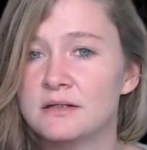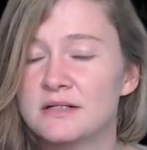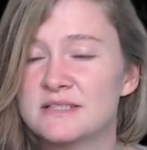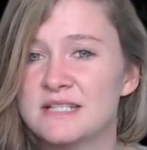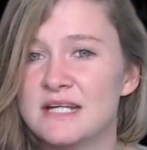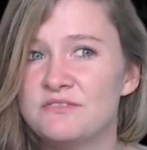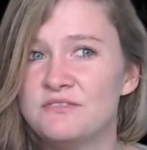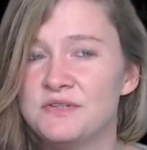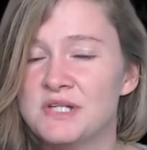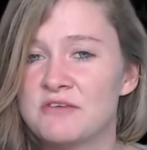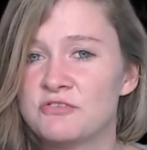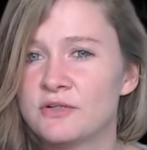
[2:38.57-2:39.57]
as they've
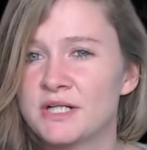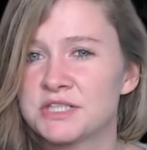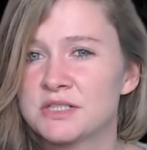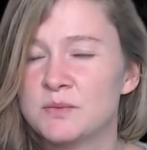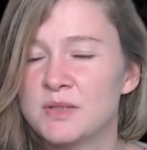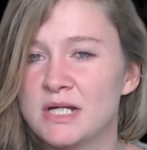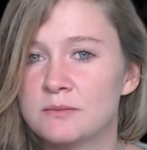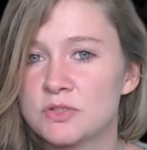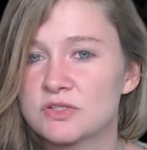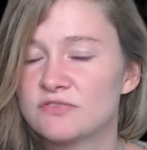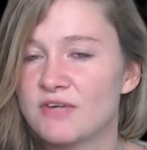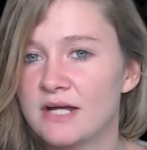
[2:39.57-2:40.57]
never actually been able
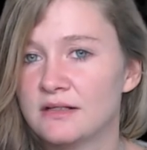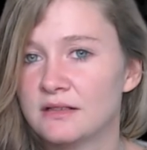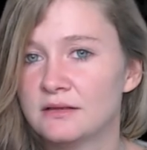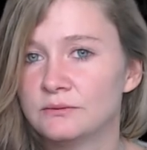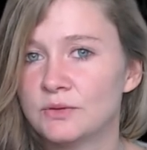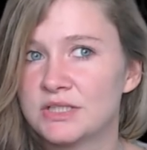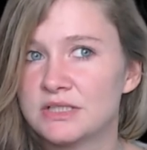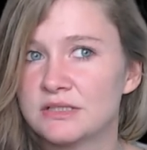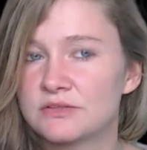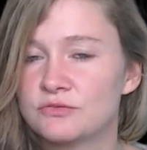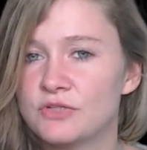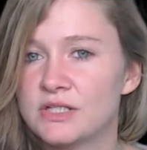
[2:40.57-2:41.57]
to find it, which
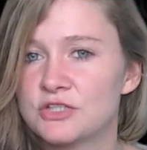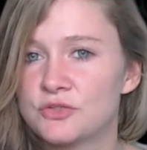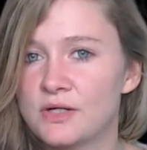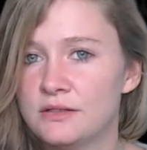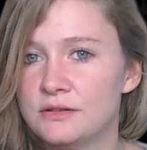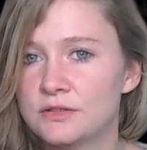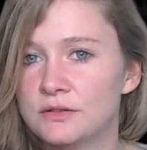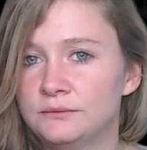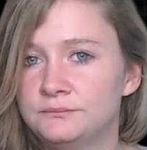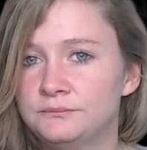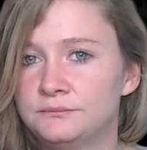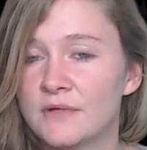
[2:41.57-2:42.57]
is really strange.
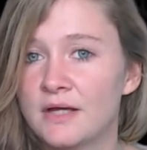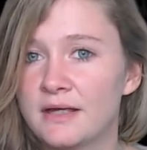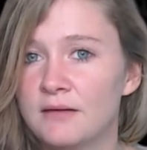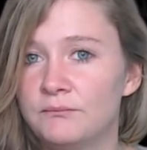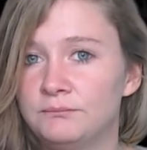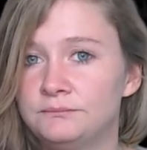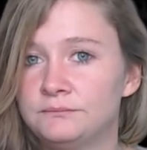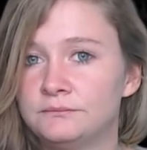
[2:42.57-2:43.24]
Again.